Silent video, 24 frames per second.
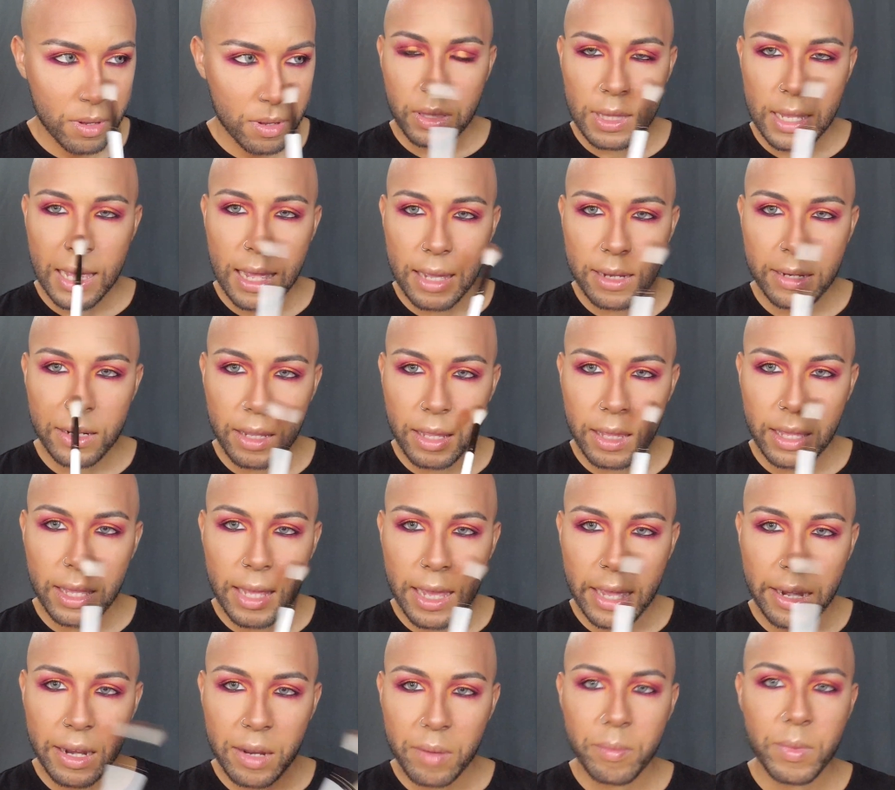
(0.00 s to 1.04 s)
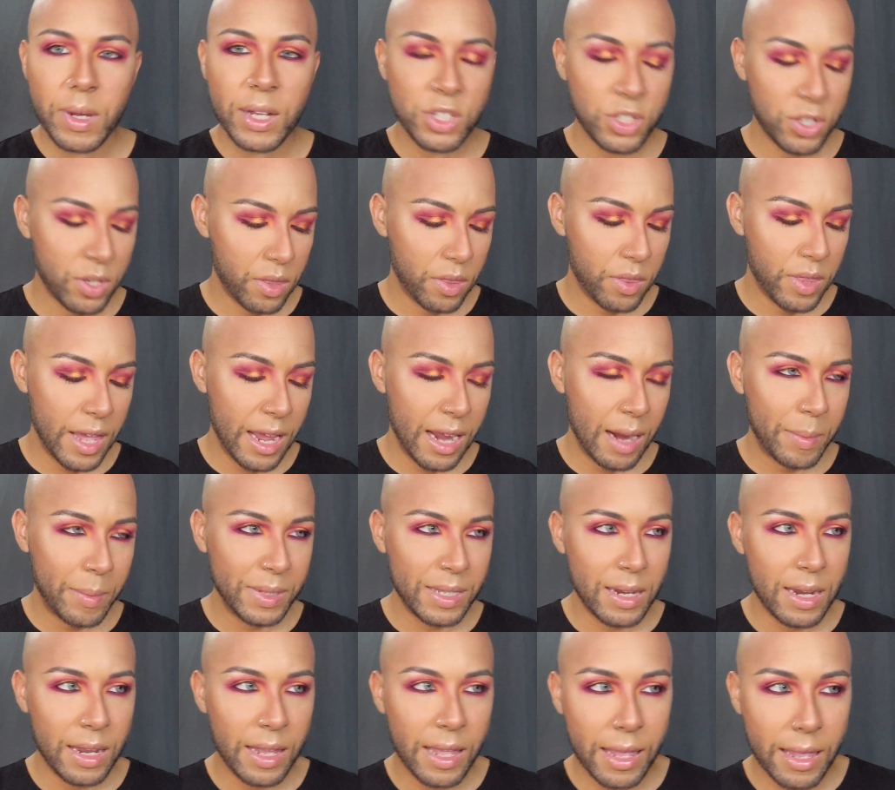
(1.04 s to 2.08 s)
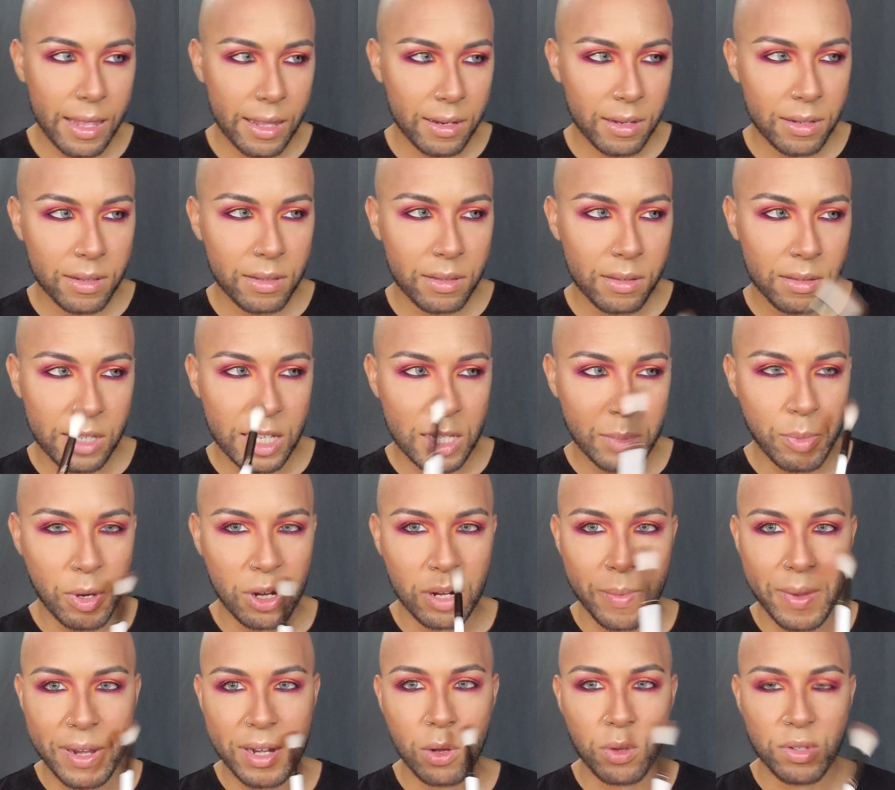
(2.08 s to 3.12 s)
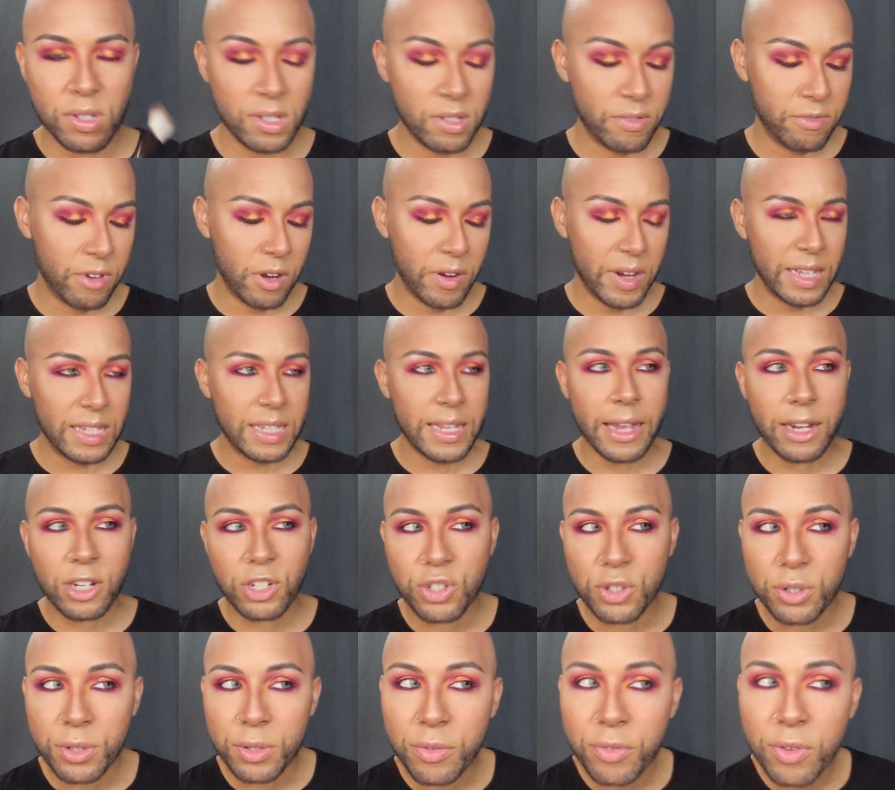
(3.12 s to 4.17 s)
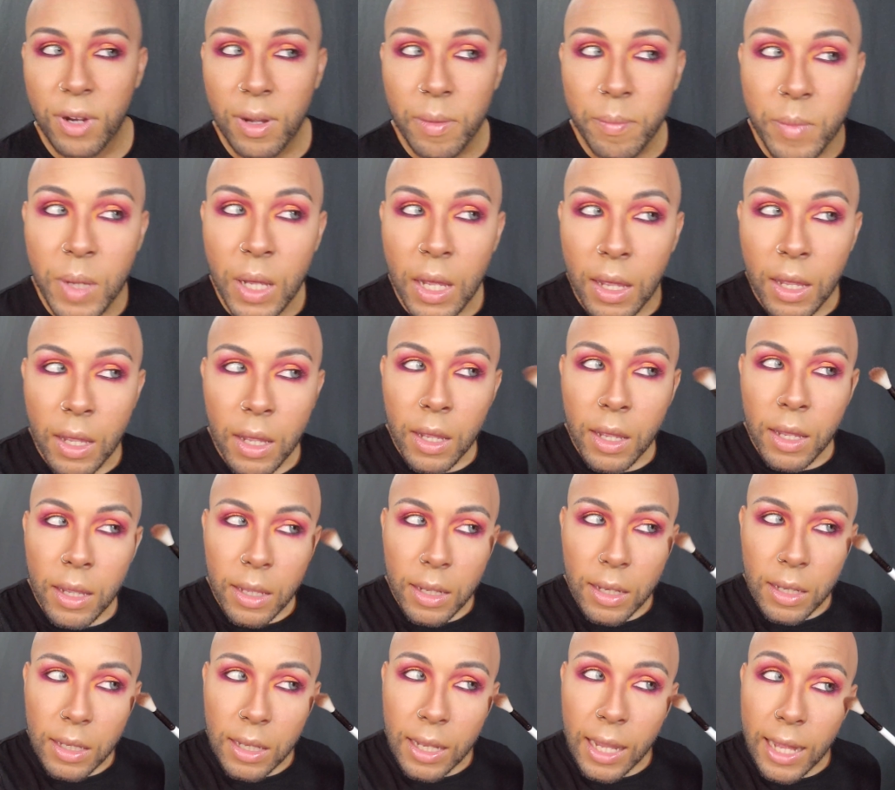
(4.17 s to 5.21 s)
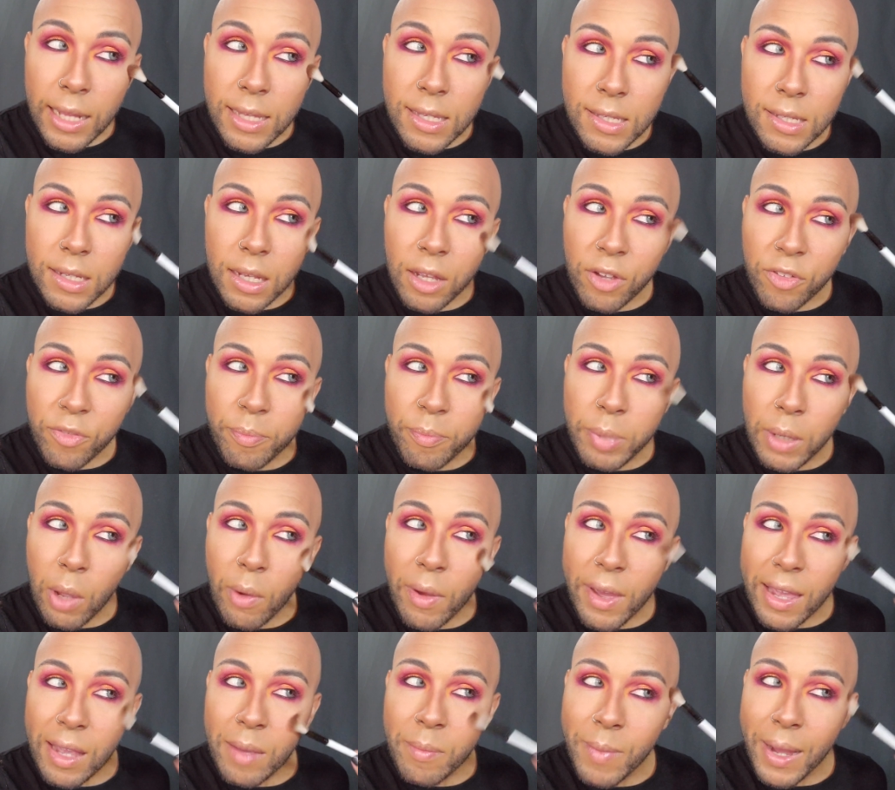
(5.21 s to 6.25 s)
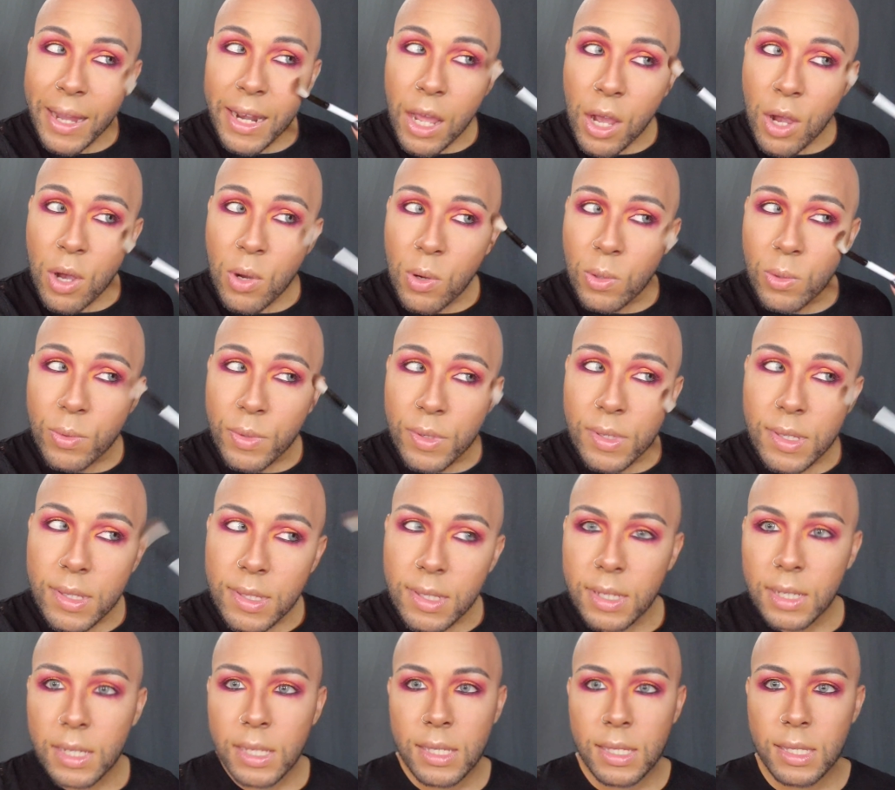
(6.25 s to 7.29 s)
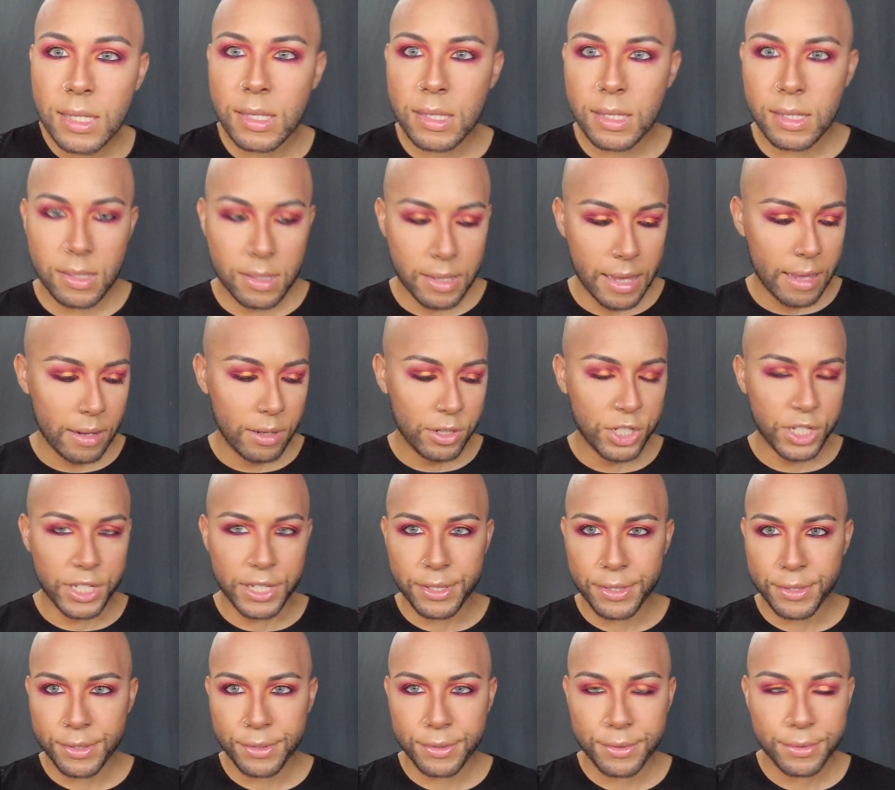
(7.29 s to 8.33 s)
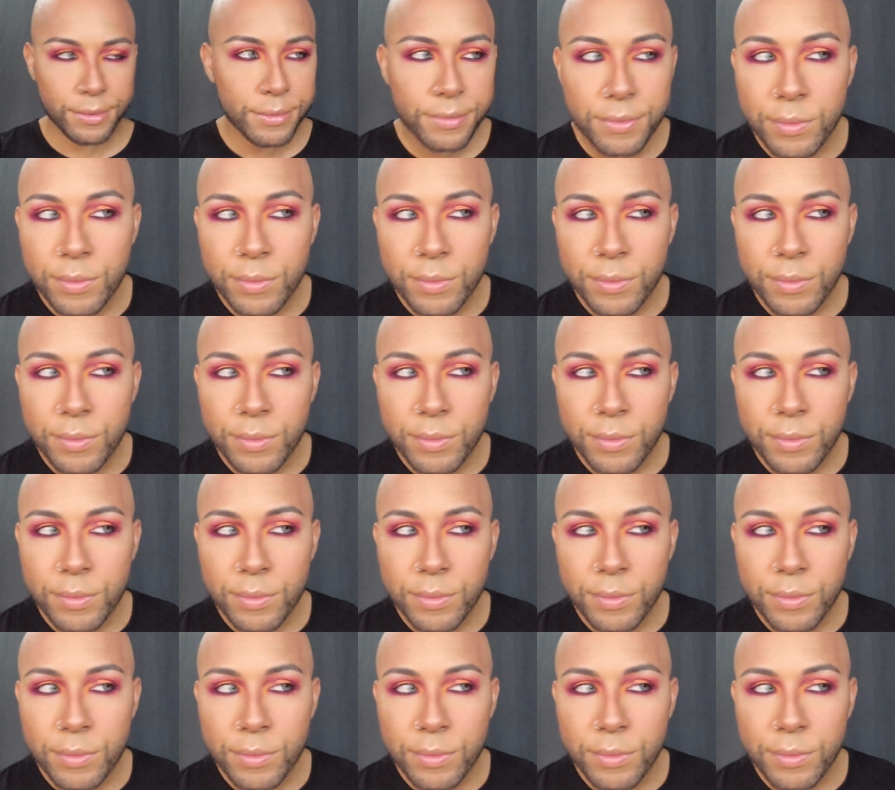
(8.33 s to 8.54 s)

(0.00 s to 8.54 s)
Not getting much there, but then again, this part of my nose is very textured from lots of blowing my nose, because allergies.